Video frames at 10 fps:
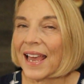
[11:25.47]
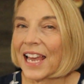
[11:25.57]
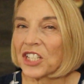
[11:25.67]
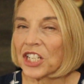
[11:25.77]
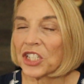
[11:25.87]

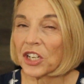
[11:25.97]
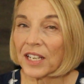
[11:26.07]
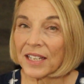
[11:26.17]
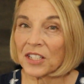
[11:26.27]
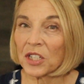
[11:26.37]
And she took
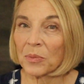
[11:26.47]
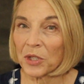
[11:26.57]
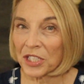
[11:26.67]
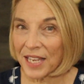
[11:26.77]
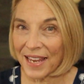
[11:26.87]
it into
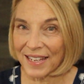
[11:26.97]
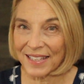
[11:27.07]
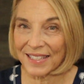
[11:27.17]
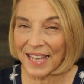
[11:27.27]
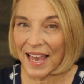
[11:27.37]

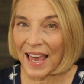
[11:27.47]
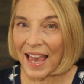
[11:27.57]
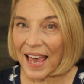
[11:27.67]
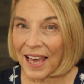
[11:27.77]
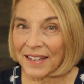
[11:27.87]
Mercedes,
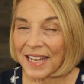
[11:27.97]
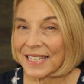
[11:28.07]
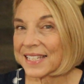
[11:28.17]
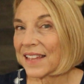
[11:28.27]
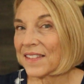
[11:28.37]
and they
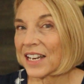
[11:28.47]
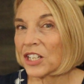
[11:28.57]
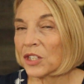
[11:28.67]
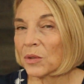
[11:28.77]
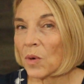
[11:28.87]
said that a
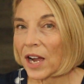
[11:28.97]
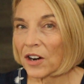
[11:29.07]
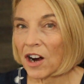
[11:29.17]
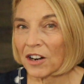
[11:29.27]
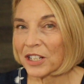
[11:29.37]
new
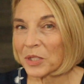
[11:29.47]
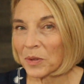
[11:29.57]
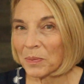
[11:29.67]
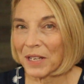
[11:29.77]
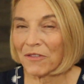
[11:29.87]
wire harness
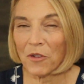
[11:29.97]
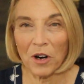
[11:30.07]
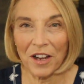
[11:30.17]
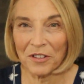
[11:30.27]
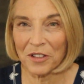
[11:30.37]
would be
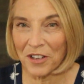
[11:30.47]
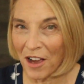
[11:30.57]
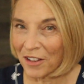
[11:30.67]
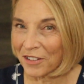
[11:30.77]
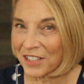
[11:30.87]

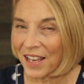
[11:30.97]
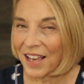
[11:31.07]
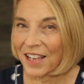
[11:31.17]
$400.